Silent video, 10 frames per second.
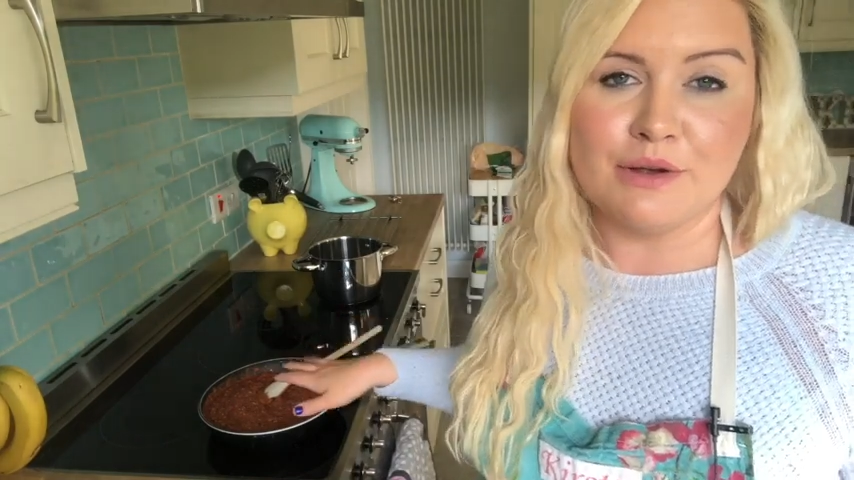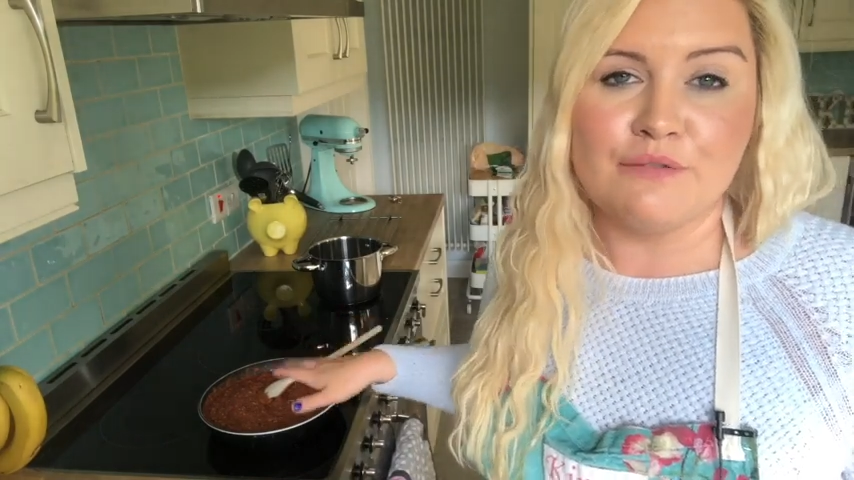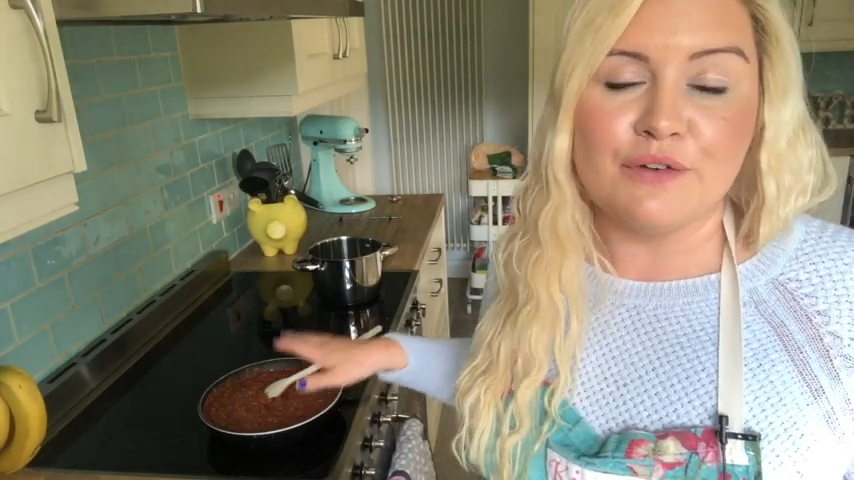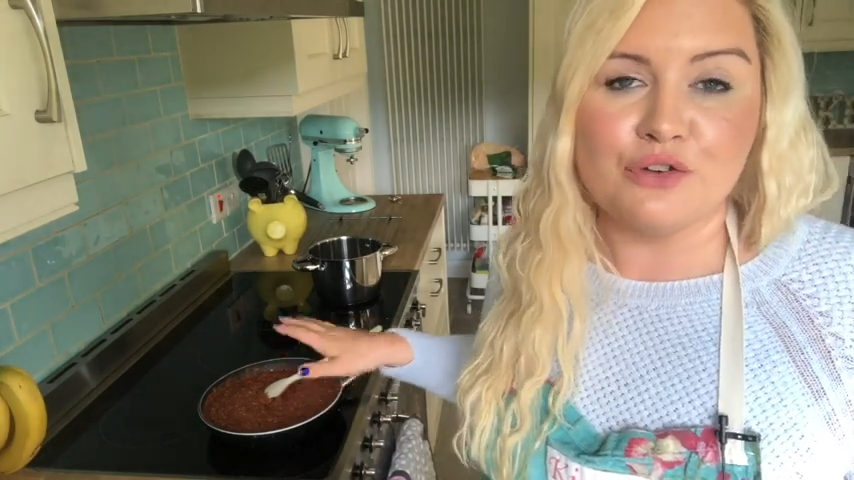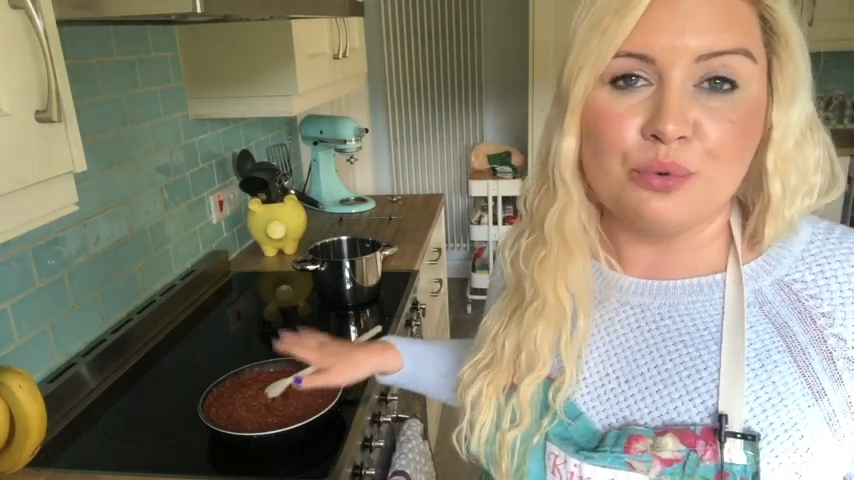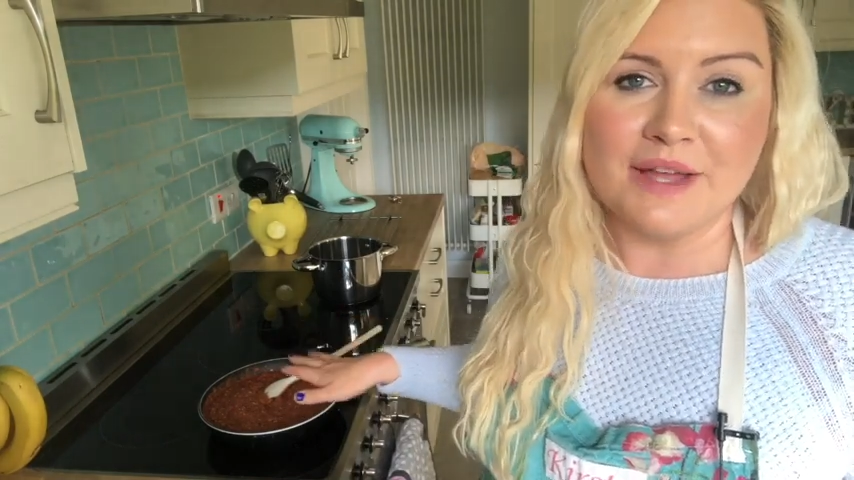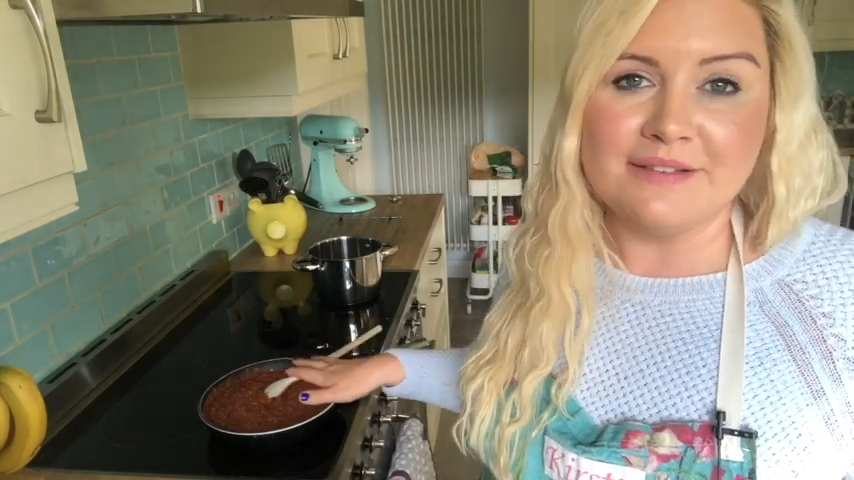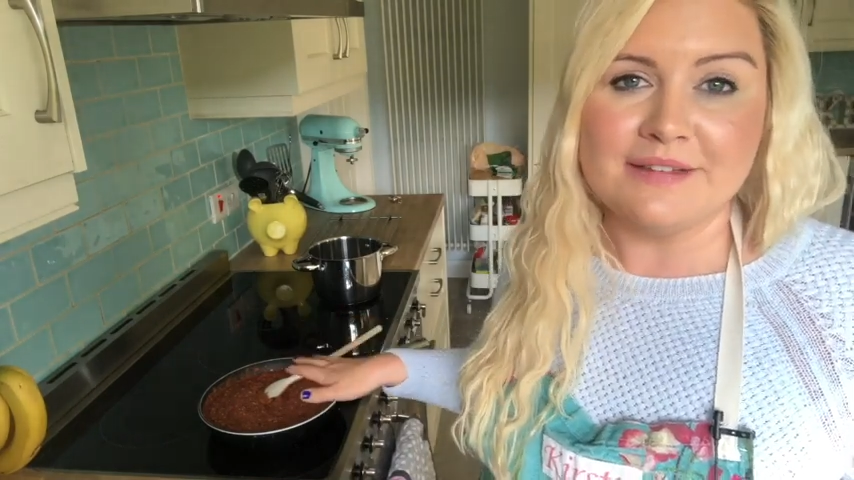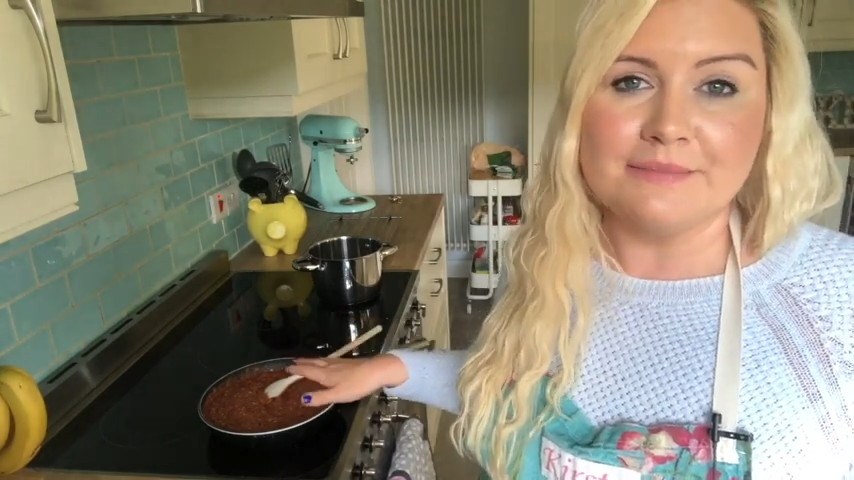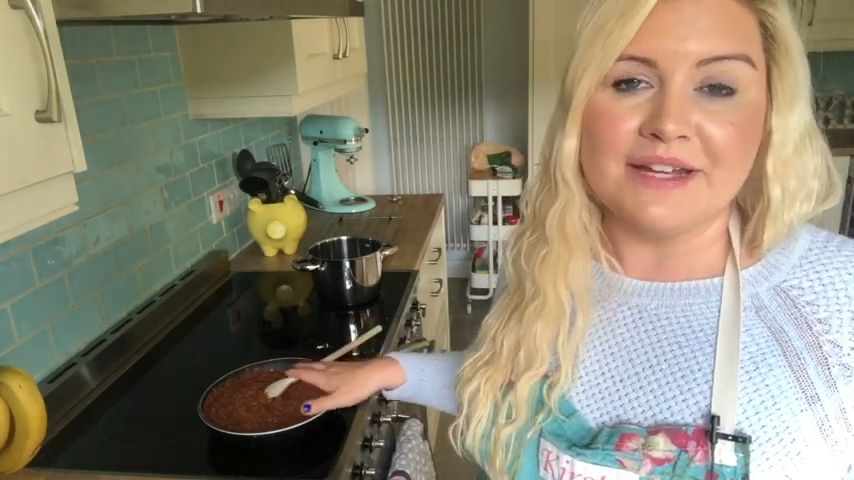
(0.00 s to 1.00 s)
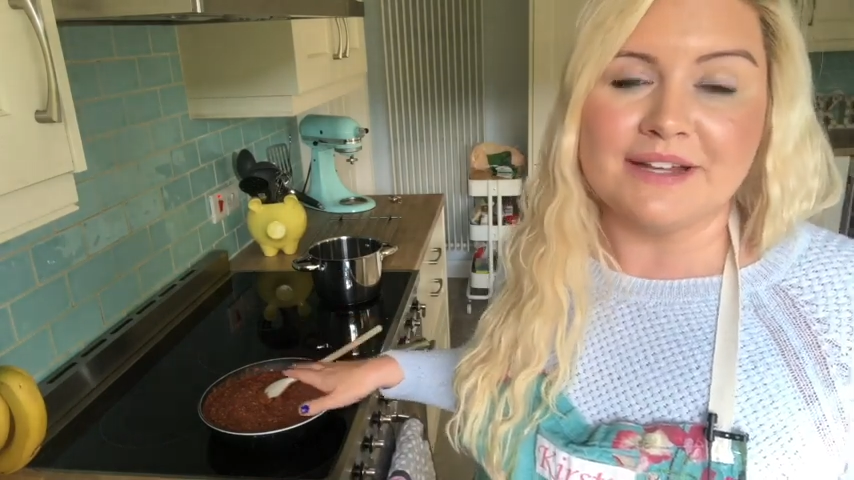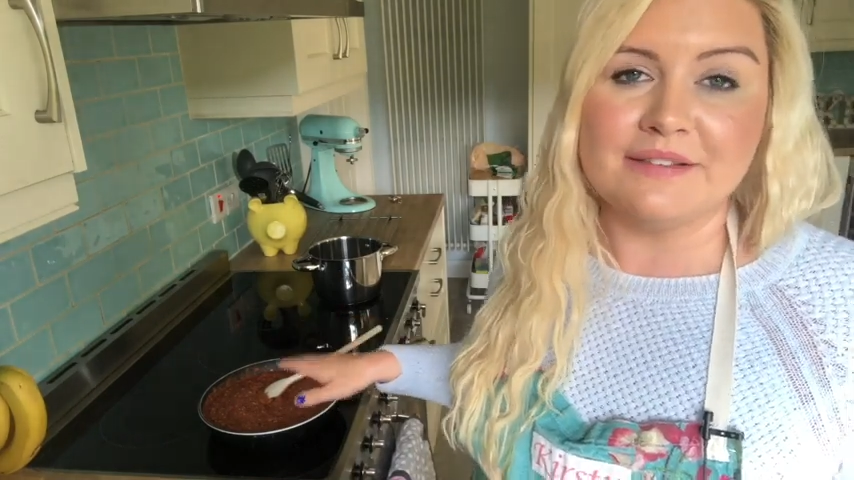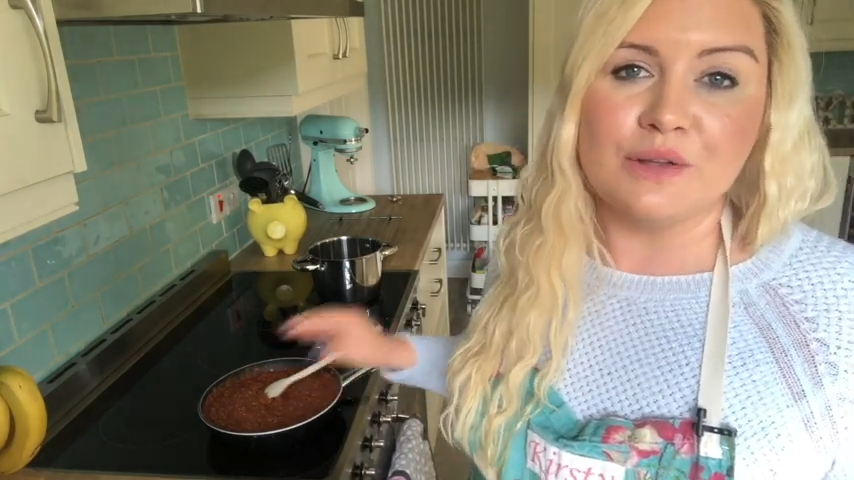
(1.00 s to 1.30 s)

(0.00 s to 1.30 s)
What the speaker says: for 20 minutes